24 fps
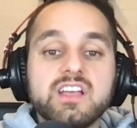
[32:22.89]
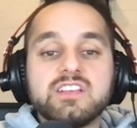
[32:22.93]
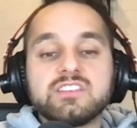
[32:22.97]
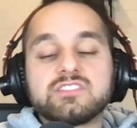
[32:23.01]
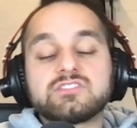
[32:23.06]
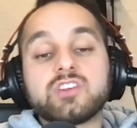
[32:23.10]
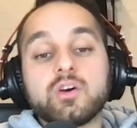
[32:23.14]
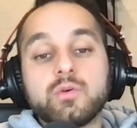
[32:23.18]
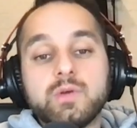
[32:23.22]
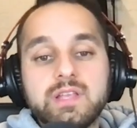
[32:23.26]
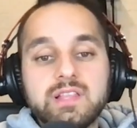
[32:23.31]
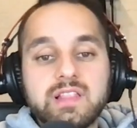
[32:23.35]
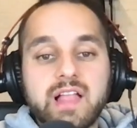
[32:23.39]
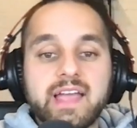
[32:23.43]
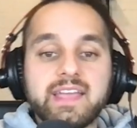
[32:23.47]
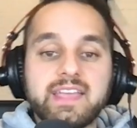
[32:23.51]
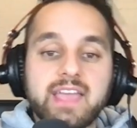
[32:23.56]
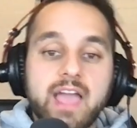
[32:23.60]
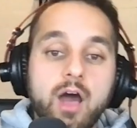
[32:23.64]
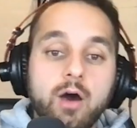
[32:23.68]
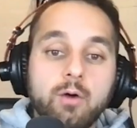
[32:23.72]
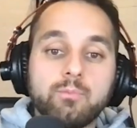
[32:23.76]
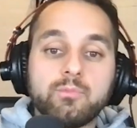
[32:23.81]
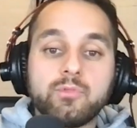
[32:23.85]
So he like
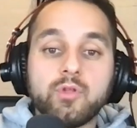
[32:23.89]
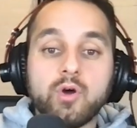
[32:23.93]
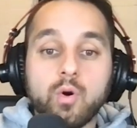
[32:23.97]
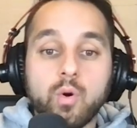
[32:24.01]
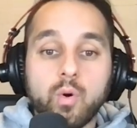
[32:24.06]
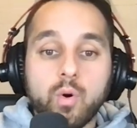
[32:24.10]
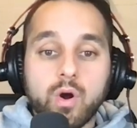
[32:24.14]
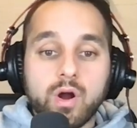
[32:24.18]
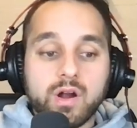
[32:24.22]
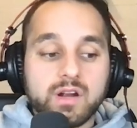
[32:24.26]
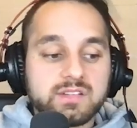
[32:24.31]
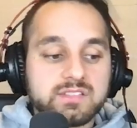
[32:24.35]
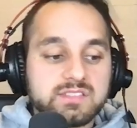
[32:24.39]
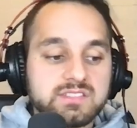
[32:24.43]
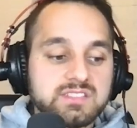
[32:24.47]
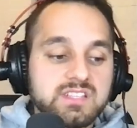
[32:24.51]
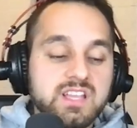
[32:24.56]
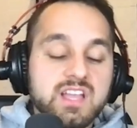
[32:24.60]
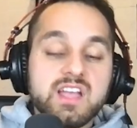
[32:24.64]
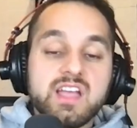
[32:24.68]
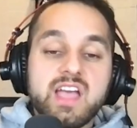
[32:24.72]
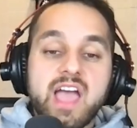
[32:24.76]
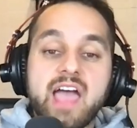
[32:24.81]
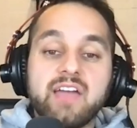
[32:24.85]
helped the horse.
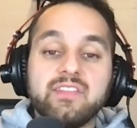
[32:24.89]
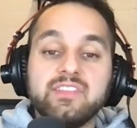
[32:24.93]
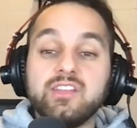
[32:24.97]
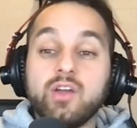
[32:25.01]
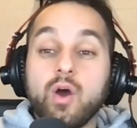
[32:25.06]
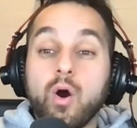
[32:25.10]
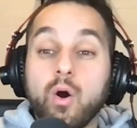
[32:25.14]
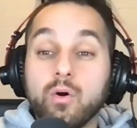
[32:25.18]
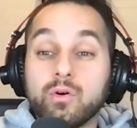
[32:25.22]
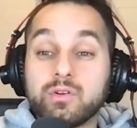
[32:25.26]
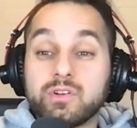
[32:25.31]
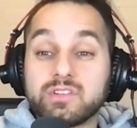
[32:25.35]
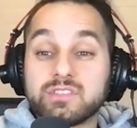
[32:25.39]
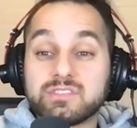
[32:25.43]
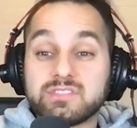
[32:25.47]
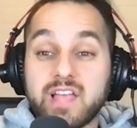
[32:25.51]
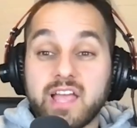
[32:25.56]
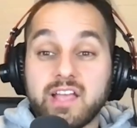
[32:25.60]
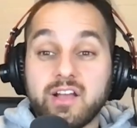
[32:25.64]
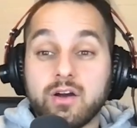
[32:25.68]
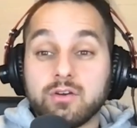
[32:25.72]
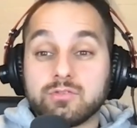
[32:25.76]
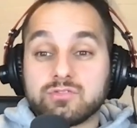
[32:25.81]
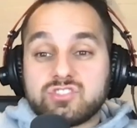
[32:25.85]
And the owner's
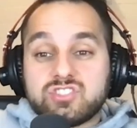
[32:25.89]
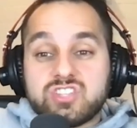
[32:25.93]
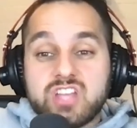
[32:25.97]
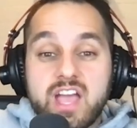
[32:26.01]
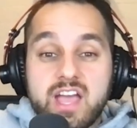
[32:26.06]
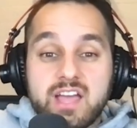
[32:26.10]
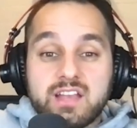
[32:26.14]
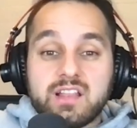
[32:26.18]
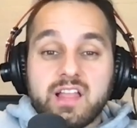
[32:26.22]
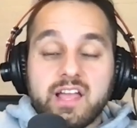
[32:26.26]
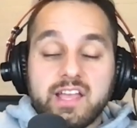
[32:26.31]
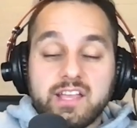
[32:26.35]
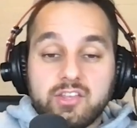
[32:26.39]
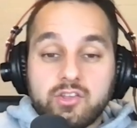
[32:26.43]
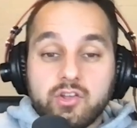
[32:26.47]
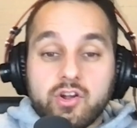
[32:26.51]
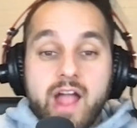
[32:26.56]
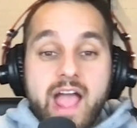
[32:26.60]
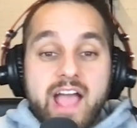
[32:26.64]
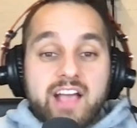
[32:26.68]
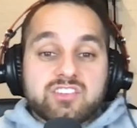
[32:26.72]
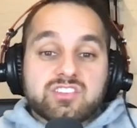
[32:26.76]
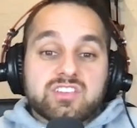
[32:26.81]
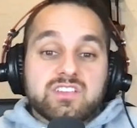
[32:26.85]
like, oh shit, like
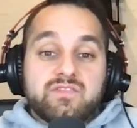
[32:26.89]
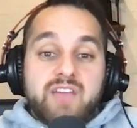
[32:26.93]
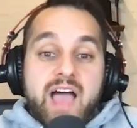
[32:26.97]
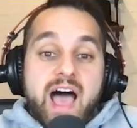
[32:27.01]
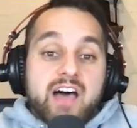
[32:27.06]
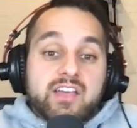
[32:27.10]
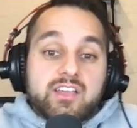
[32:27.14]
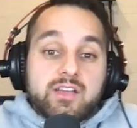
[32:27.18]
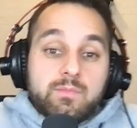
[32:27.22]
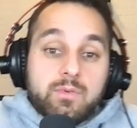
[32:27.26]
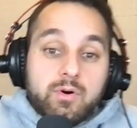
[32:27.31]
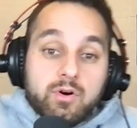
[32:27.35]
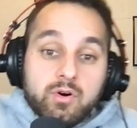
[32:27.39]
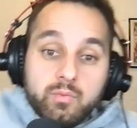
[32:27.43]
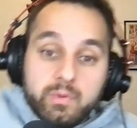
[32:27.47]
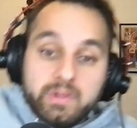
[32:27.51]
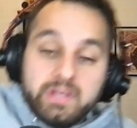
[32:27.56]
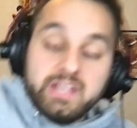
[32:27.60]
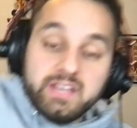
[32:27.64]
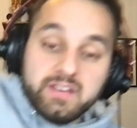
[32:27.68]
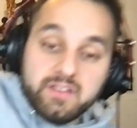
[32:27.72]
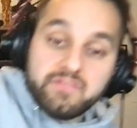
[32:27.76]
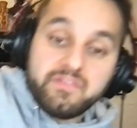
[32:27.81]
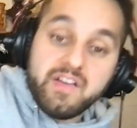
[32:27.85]
you're actually valuable.
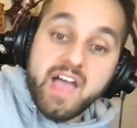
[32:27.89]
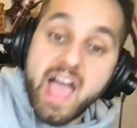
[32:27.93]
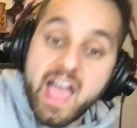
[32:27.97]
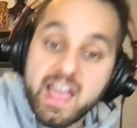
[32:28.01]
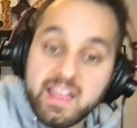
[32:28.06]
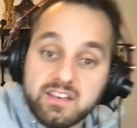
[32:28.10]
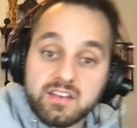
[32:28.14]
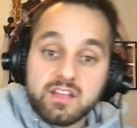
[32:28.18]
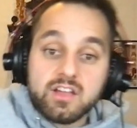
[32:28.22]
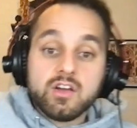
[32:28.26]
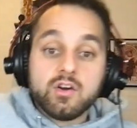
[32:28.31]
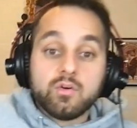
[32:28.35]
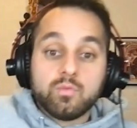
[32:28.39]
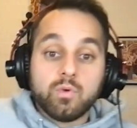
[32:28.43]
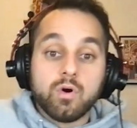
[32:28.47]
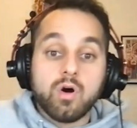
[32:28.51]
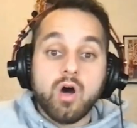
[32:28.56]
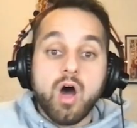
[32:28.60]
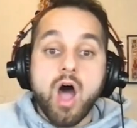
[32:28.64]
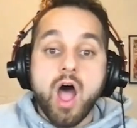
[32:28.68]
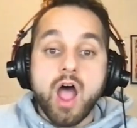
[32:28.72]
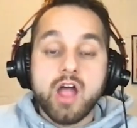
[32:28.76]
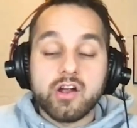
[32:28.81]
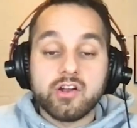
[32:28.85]
We need a vet. We'll
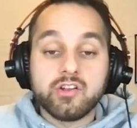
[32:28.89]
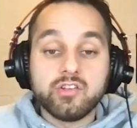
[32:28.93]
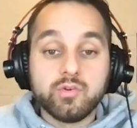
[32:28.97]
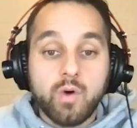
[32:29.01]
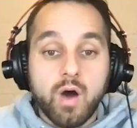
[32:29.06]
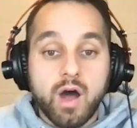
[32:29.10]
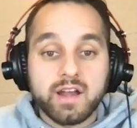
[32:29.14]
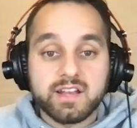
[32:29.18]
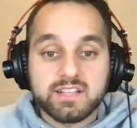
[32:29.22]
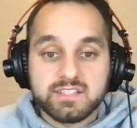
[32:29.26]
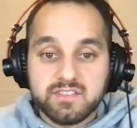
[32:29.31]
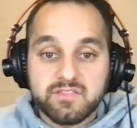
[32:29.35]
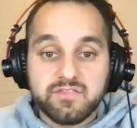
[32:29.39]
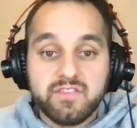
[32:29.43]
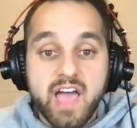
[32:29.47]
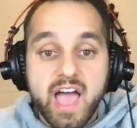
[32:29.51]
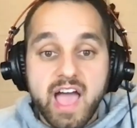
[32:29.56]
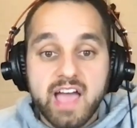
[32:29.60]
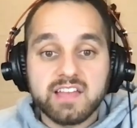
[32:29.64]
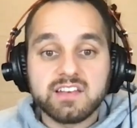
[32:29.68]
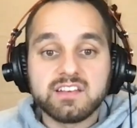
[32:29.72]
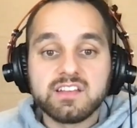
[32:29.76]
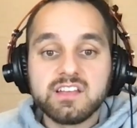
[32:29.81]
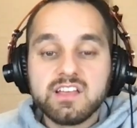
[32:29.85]
hire you on as a
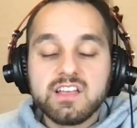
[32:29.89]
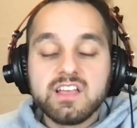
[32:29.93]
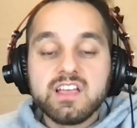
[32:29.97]
vet.